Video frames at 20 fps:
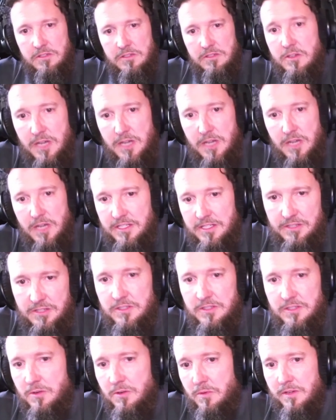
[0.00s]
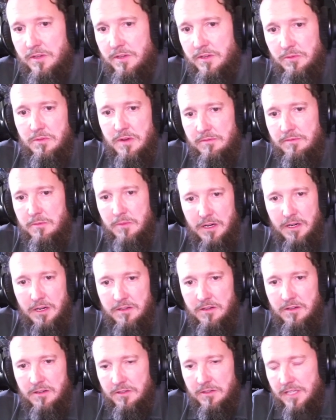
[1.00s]
are the transactions going through
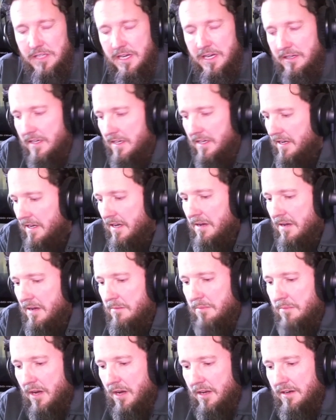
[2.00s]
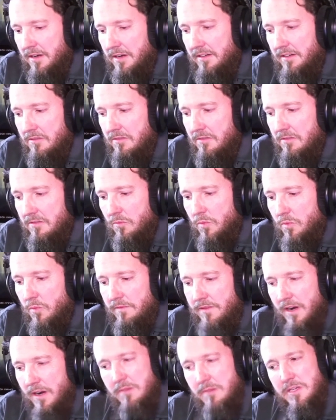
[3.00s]
everywhere and all that. But
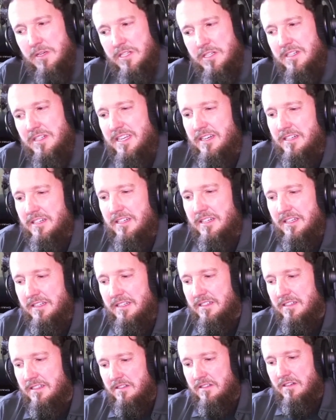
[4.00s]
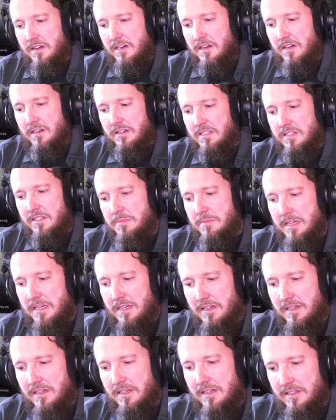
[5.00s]
we very much needed it to
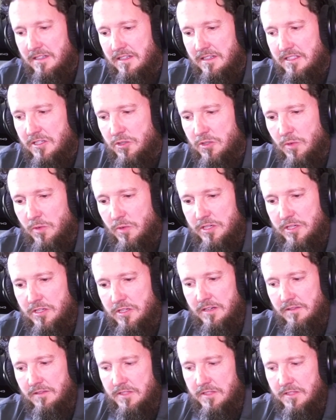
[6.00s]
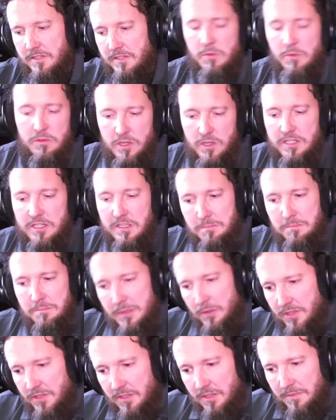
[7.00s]
be a situation that if someone wanted to
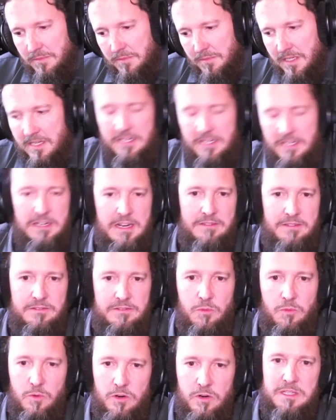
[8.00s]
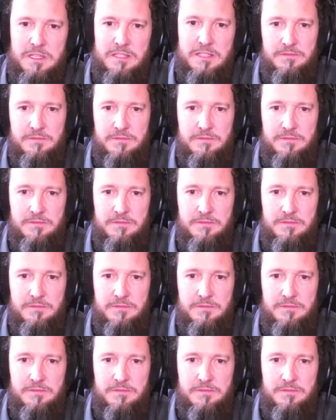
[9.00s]
build something, they didn't have to worry about the